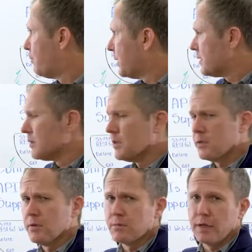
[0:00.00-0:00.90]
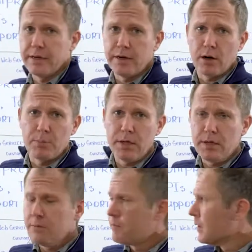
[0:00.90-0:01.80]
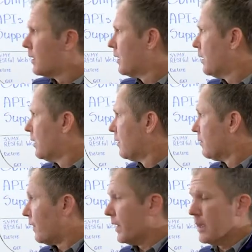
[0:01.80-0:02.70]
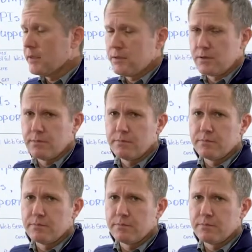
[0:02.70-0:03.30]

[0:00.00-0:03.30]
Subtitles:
Business systems like ERP, finance,